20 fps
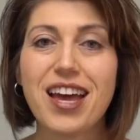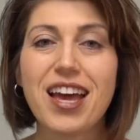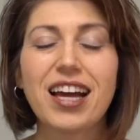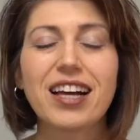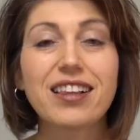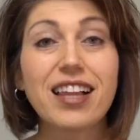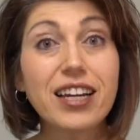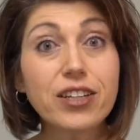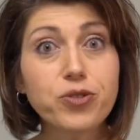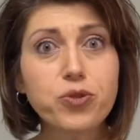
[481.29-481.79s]

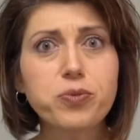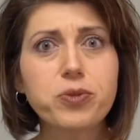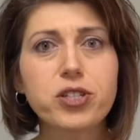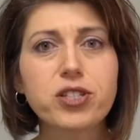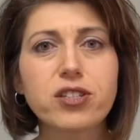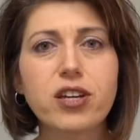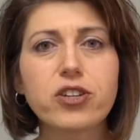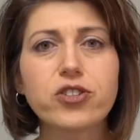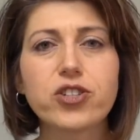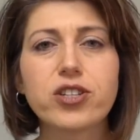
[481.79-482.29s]
Classroom
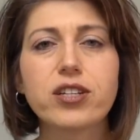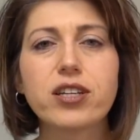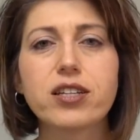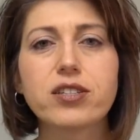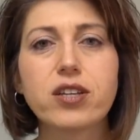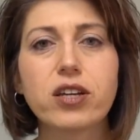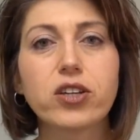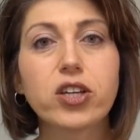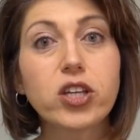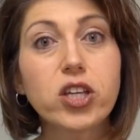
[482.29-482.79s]
discussion
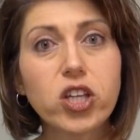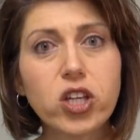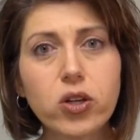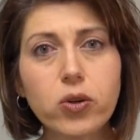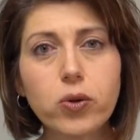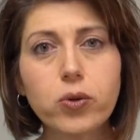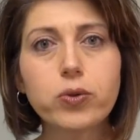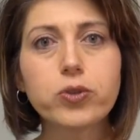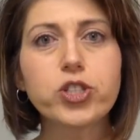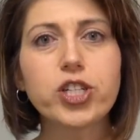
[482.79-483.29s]
is a
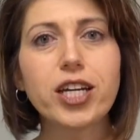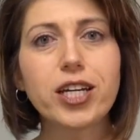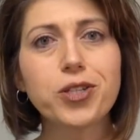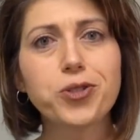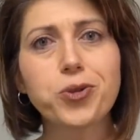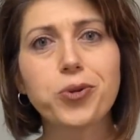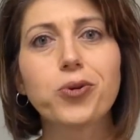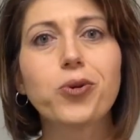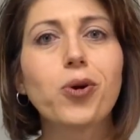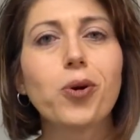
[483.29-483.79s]
huge
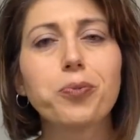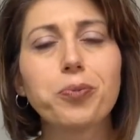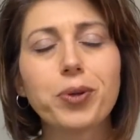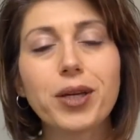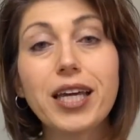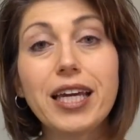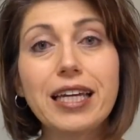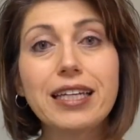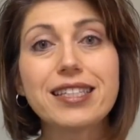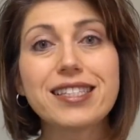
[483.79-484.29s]
integral
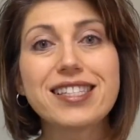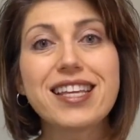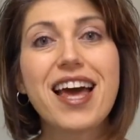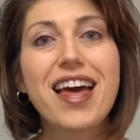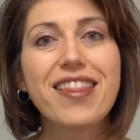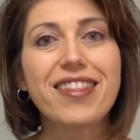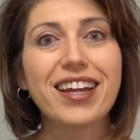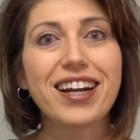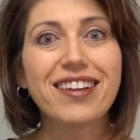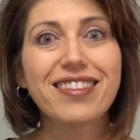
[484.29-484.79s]
piece
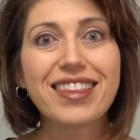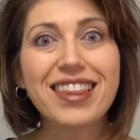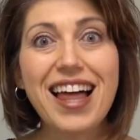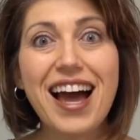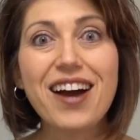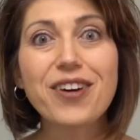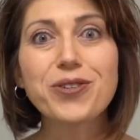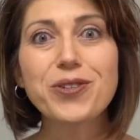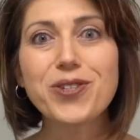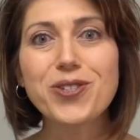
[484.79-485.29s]
that
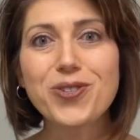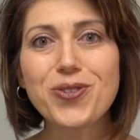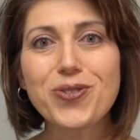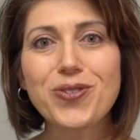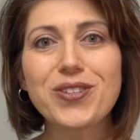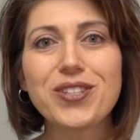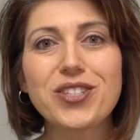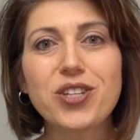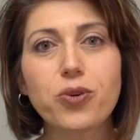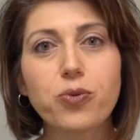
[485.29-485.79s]
allows
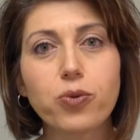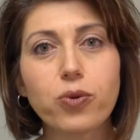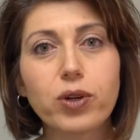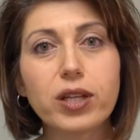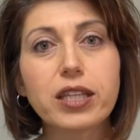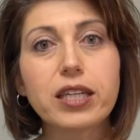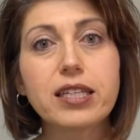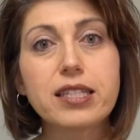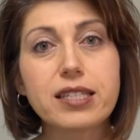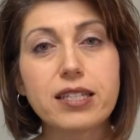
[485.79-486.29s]
students to
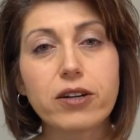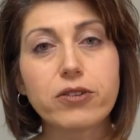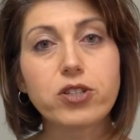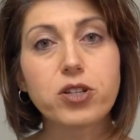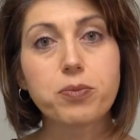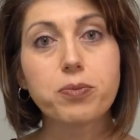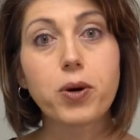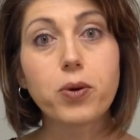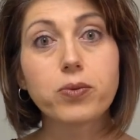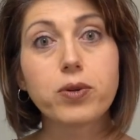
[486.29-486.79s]
really start to
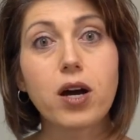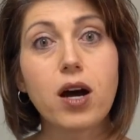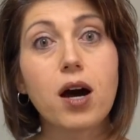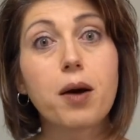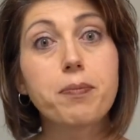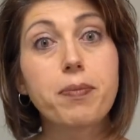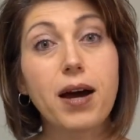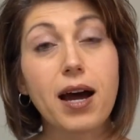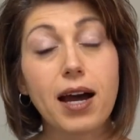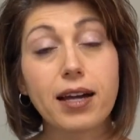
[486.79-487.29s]
bone
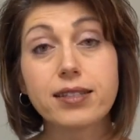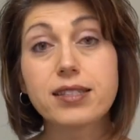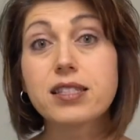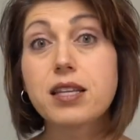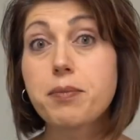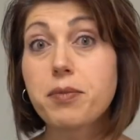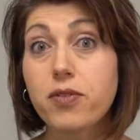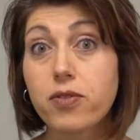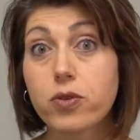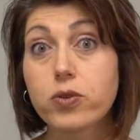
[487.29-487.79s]
up on
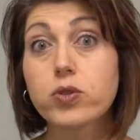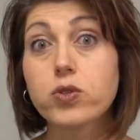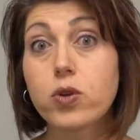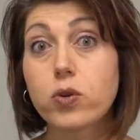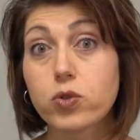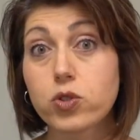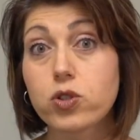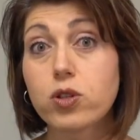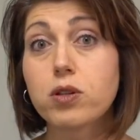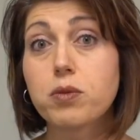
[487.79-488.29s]
some of their
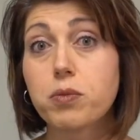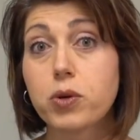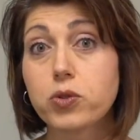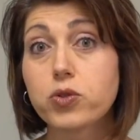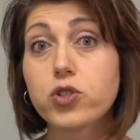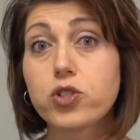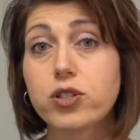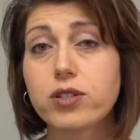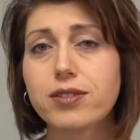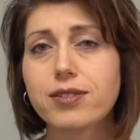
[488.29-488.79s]
social
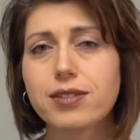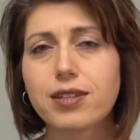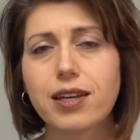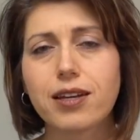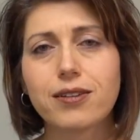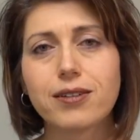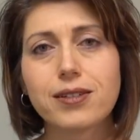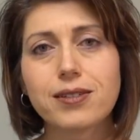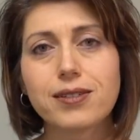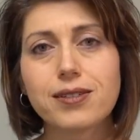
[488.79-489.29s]
emotional
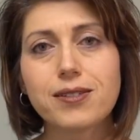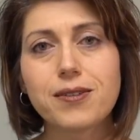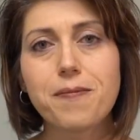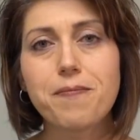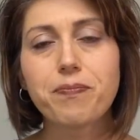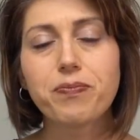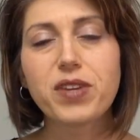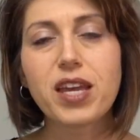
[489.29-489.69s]
skills.